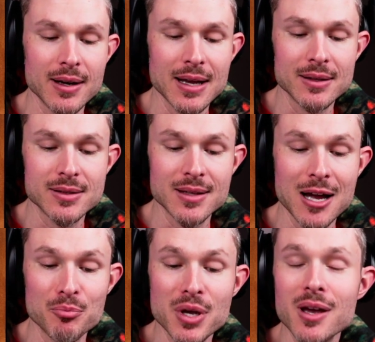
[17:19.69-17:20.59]
And
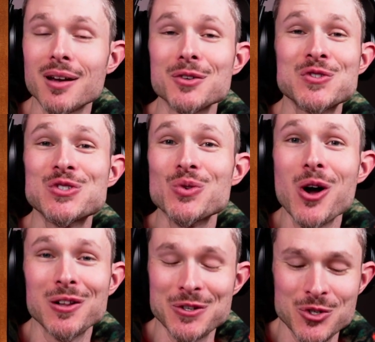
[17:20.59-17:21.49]
not being an
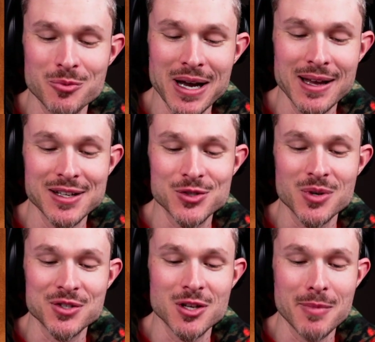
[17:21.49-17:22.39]
astrologer by any
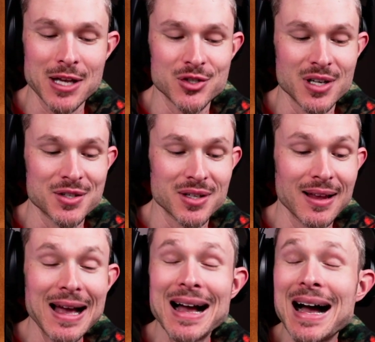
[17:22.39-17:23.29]
stretch of the imagination,
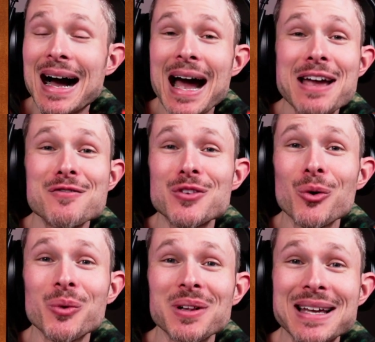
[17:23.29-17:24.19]
I have no
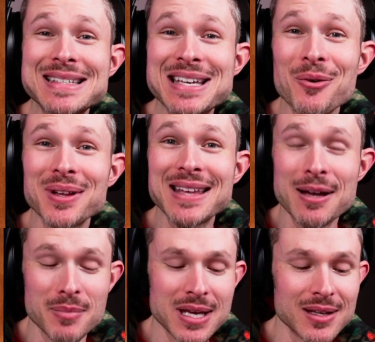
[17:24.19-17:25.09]
real idea what that
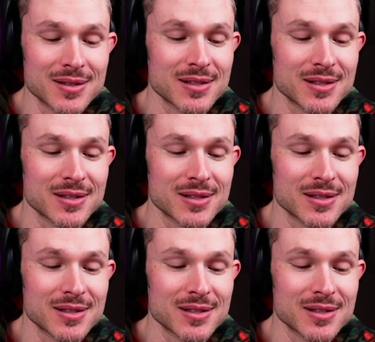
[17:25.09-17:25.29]
means.